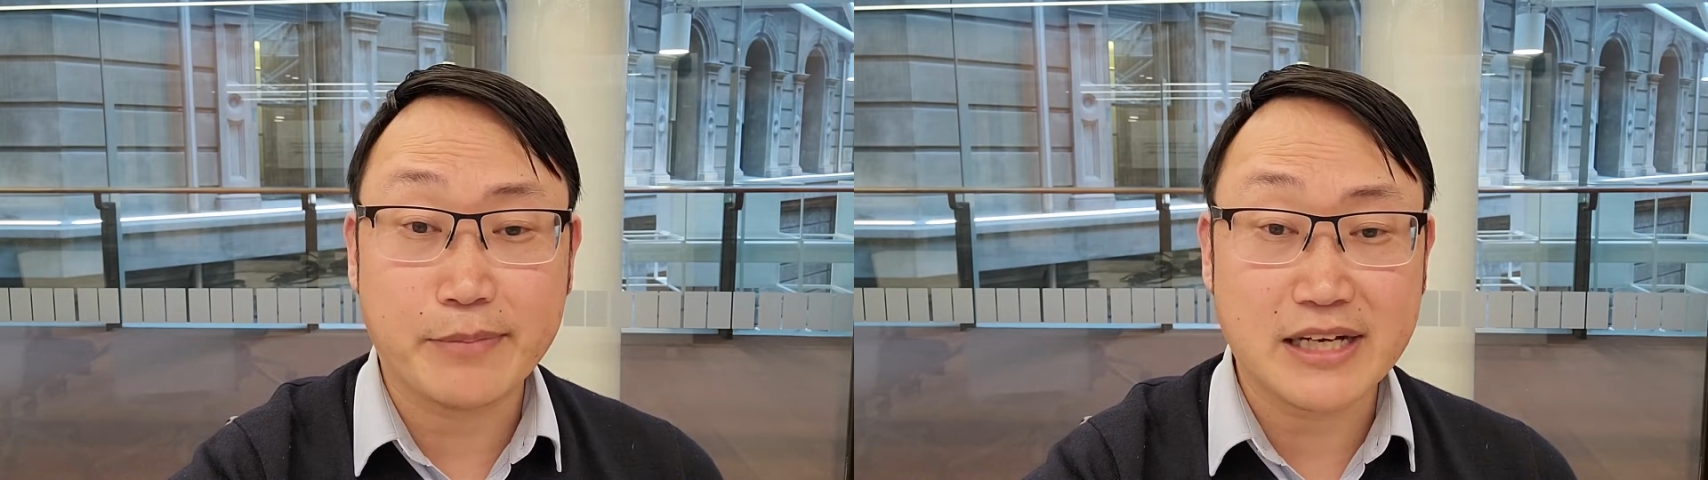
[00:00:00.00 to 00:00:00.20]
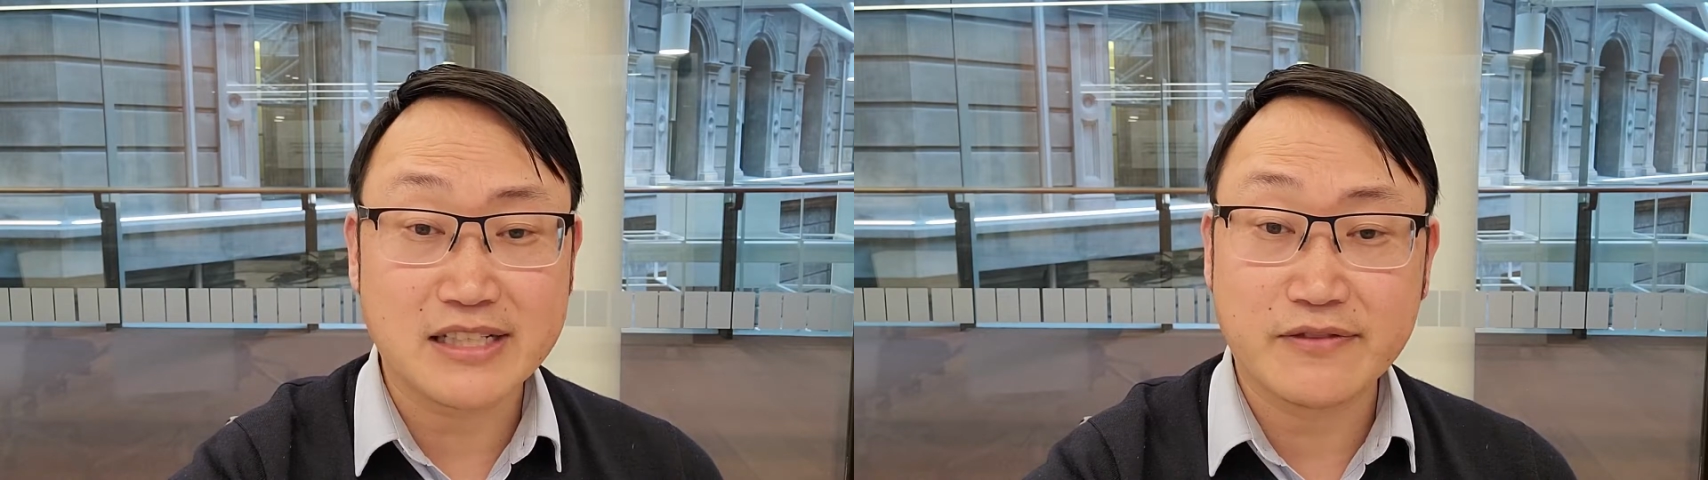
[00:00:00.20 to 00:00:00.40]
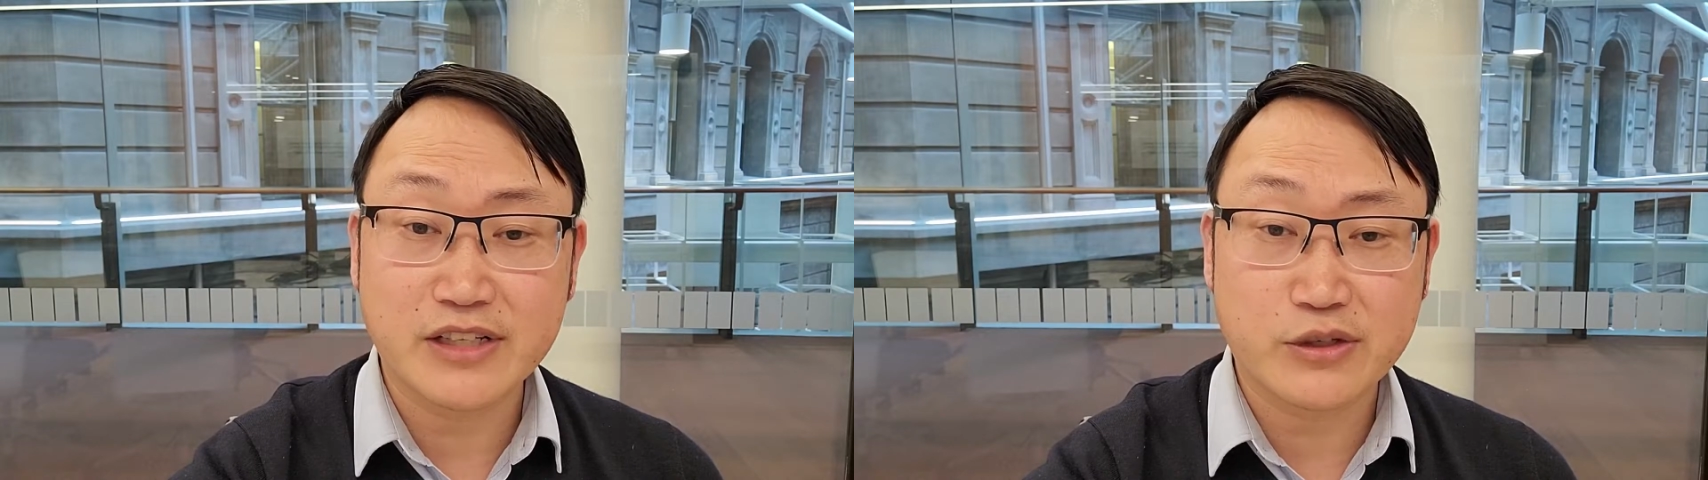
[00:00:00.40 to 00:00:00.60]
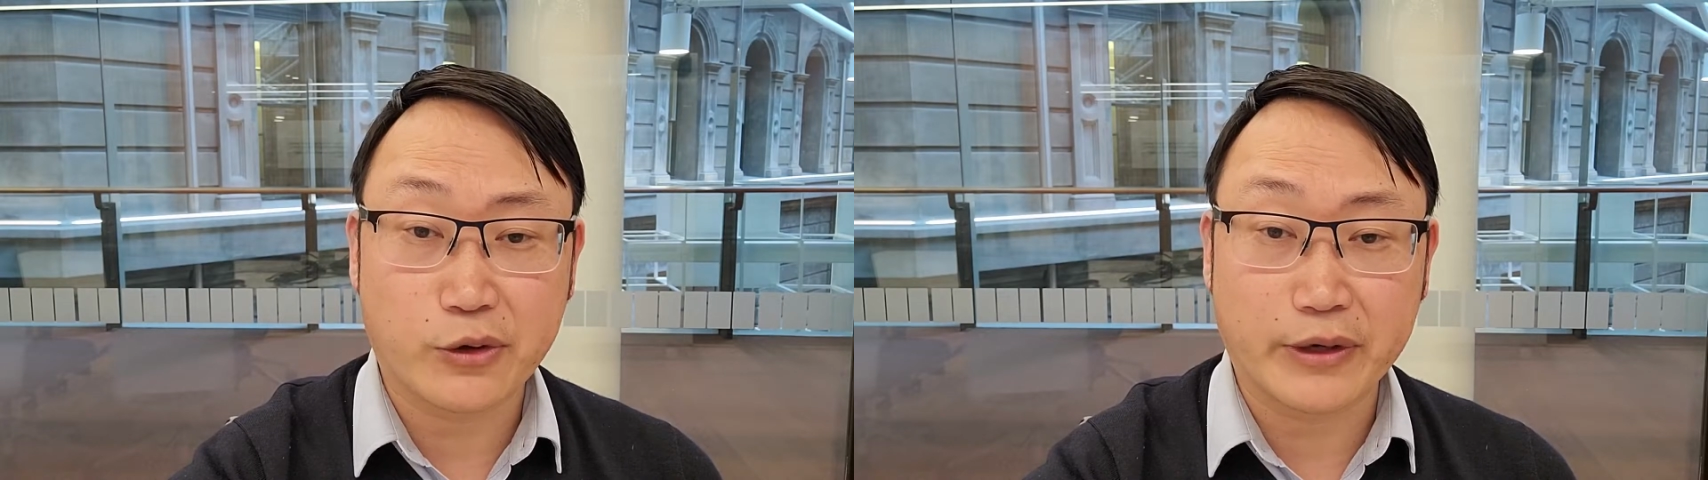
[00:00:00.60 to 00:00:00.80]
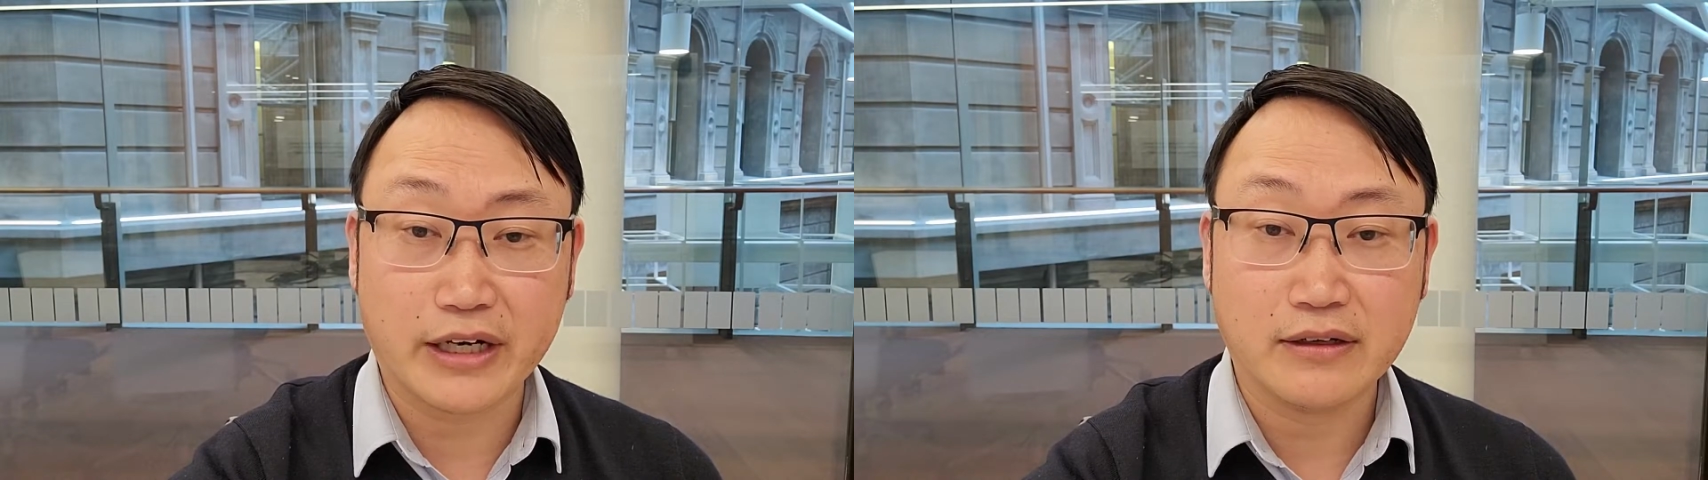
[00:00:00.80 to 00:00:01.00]
based in
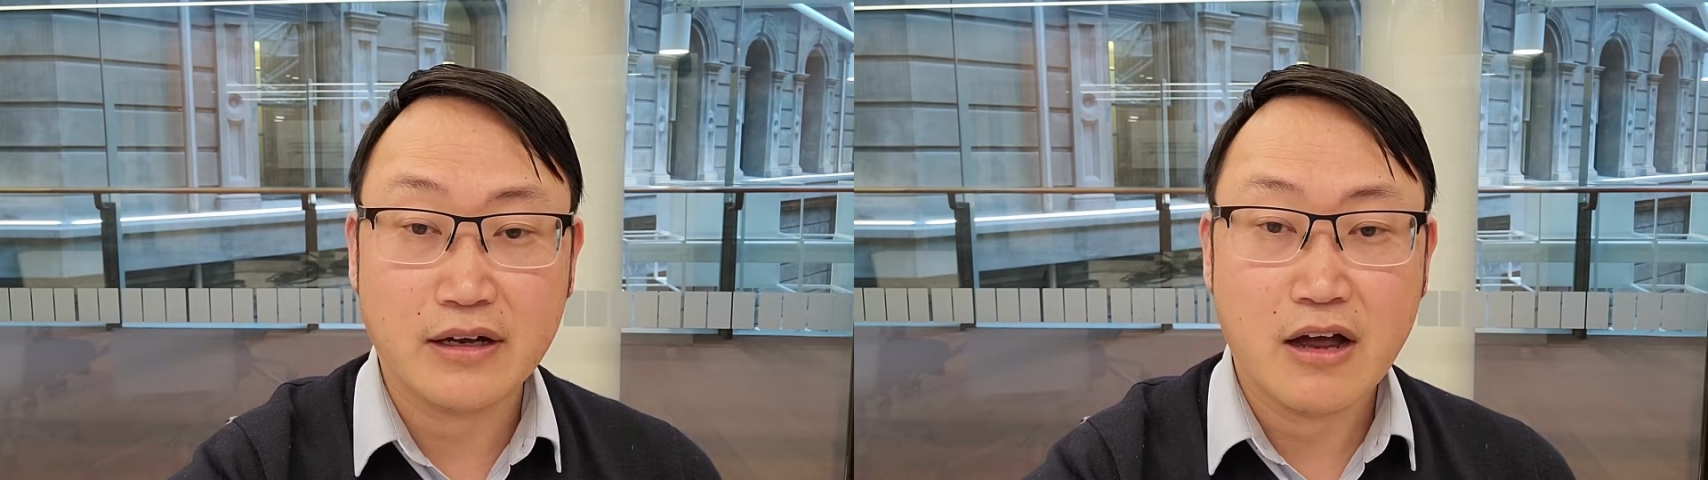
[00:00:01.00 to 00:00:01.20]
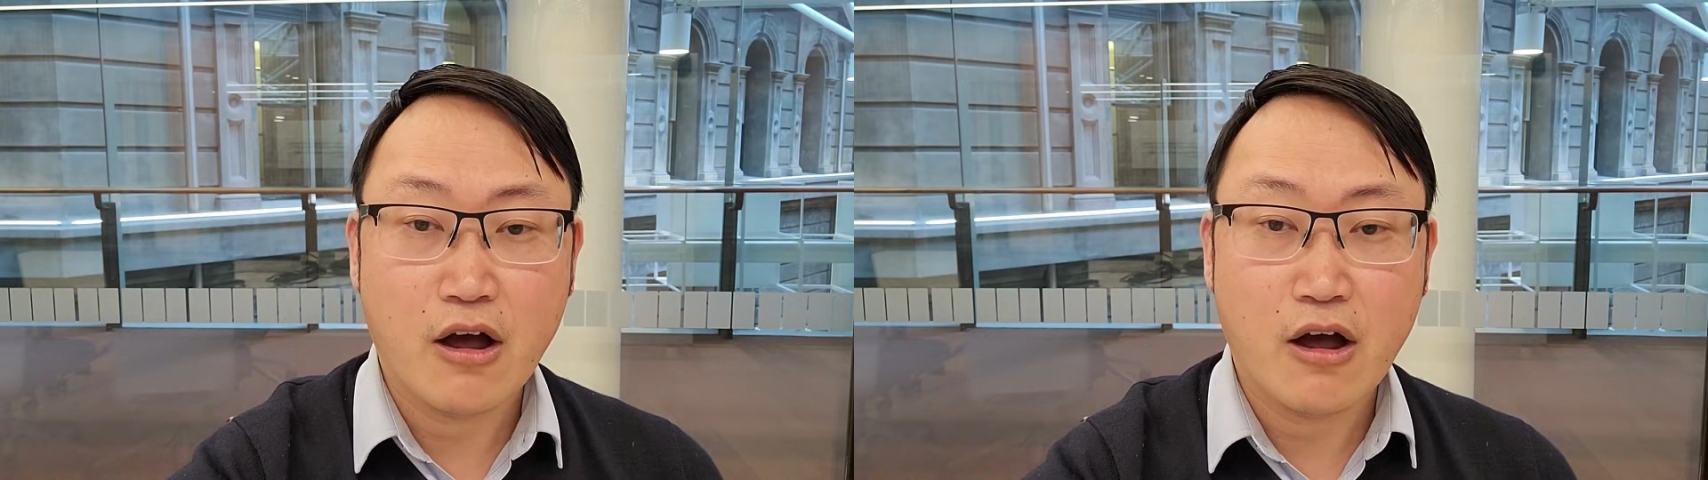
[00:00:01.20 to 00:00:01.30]
Victoria